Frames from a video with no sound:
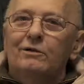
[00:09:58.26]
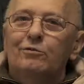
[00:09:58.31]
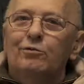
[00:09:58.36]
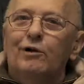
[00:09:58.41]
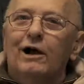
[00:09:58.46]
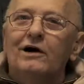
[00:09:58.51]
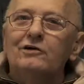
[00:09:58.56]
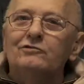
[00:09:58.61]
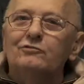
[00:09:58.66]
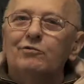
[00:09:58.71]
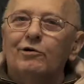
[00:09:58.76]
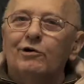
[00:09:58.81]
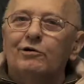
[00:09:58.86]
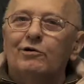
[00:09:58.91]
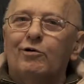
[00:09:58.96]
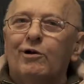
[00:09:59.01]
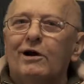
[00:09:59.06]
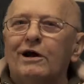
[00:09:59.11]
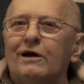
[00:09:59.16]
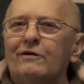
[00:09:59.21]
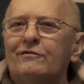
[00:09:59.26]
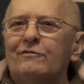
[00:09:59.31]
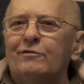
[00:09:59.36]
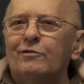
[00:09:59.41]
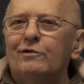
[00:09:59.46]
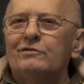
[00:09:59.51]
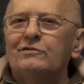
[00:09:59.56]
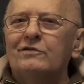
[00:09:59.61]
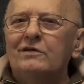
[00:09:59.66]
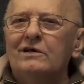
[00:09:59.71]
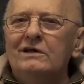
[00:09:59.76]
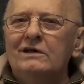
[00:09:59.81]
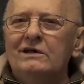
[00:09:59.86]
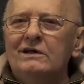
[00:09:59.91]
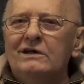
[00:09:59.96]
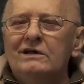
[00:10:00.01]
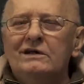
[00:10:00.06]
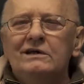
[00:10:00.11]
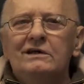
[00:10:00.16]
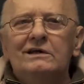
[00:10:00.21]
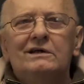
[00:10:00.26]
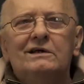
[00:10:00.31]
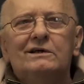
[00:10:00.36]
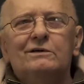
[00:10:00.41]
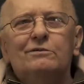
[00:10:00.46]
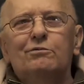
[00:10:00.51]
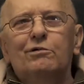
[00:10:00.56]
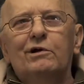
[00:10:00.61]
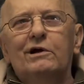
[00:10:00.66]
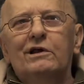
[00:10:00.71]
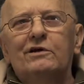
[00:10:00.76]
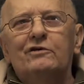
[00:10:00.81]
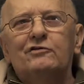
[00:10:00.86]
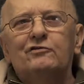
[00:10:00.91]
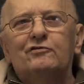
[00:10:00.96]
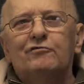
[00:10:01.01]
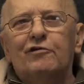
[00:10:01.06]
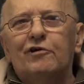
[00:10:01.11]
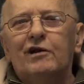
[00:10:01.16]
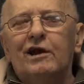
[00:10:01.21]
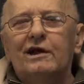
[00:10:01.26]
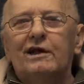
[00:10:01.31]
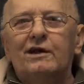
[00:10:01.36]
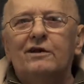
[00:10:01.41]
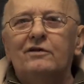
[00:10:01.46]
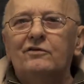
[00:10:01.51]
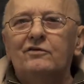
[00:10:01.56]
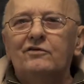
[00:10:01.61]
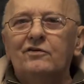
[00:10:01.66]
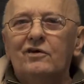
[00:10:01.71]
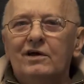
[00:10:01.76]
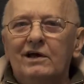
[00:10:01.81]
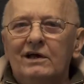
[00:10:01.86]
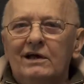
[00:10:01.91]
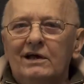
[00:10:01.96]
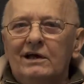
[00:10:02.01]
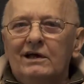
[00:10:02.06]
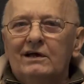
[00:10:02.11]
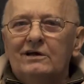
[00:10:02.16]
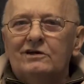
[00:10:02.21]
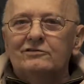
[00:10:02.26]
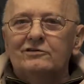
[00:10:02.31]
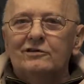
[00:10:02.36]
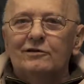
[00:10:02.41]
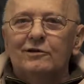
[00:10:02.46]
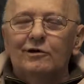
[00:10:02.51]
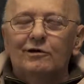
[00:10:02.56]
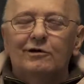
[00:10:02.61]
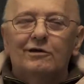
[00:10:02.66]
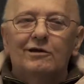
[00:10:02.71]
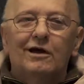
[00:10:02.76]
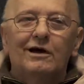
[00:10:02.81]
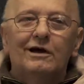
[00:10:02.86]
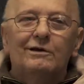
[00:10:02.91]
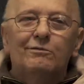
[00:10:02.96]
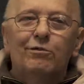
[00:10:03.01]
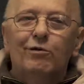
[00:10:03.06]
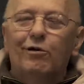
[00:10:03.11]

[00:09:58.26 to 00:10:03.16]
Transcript: the Roswell craft was really strange because it looked like